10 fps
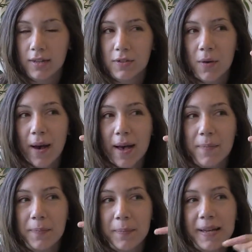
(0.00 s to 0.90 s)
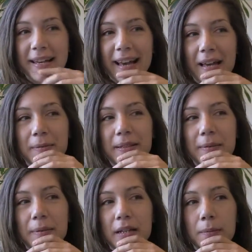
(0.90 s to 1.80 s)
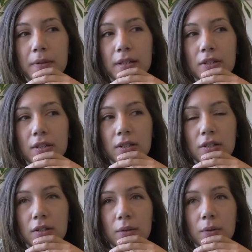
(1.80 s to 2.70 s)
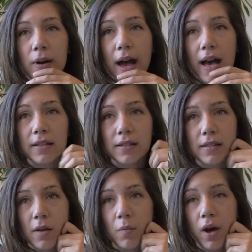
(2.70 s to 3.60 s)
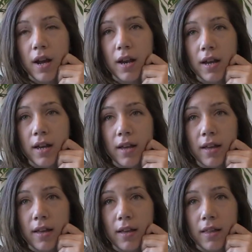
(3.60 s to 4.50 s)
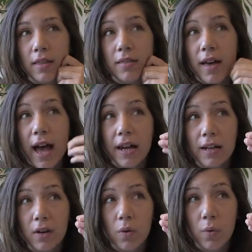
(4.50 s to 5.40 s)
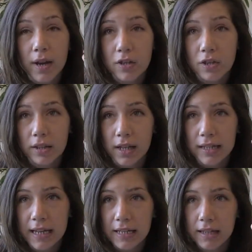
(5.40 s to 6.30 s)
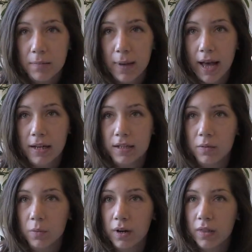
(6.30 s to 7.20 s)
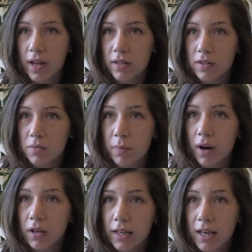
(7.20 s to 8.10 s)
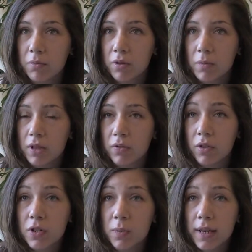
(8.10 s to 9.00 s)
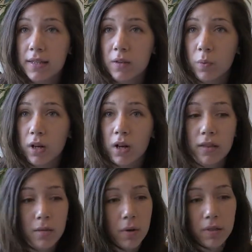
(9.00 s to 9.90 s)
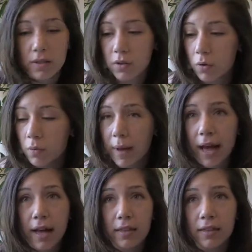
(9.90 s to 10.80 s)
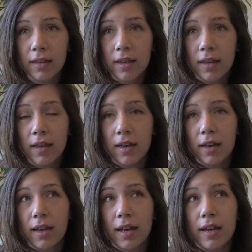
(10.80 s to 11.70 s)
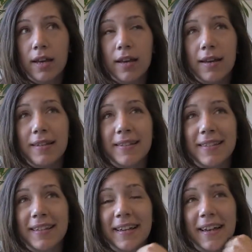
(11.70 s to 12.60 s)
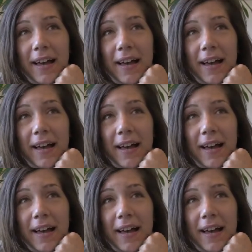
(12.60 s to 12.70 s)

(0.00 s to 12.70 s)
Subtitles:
So being able to be in a position to ask someone that question that takes them back to where that spark came from in the first place and what got them on this whole path is